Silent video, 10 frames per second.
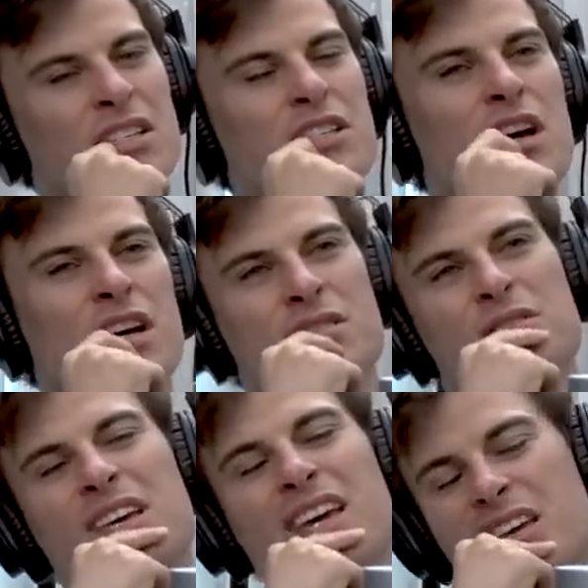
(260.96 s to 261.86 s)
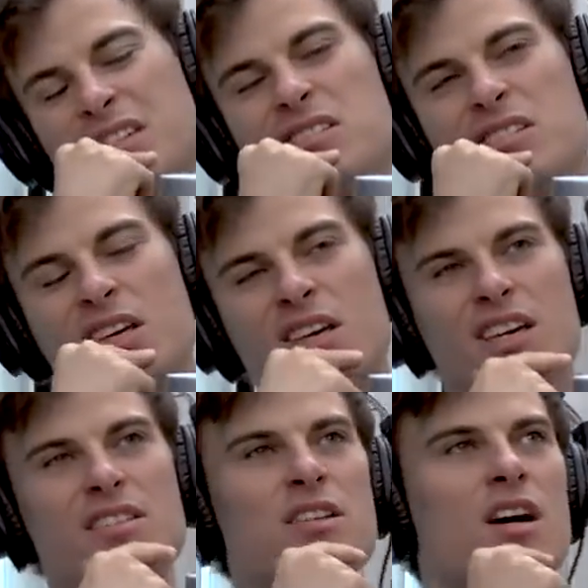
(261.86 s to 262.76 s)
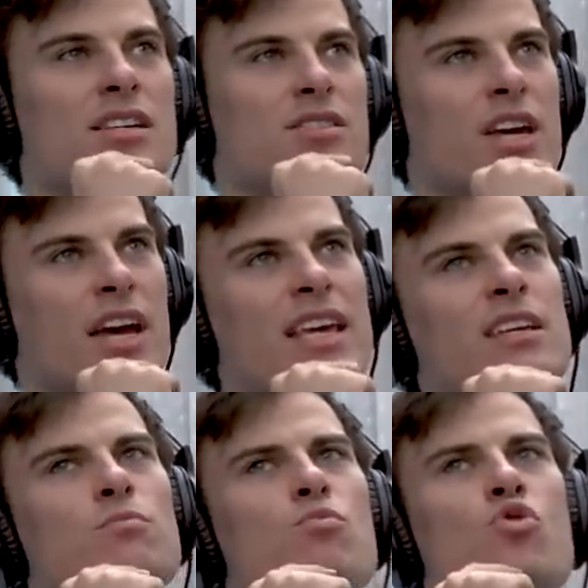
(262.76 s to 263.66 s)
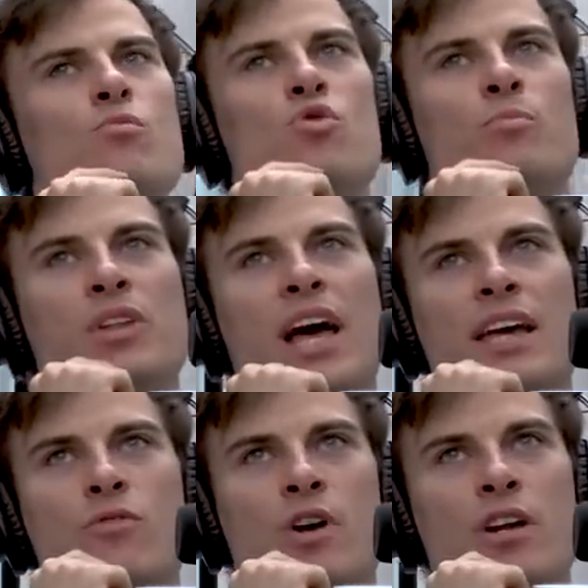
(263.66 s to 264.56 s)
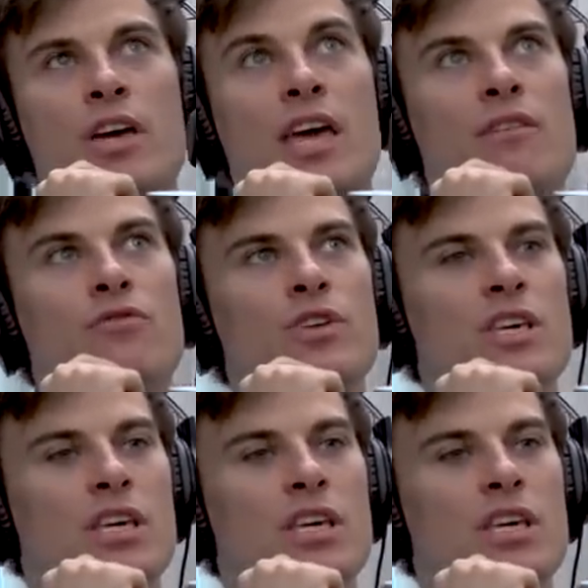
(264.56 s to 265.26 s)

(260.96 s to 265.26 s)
It's a nice town. It gets more and more Blade Runner every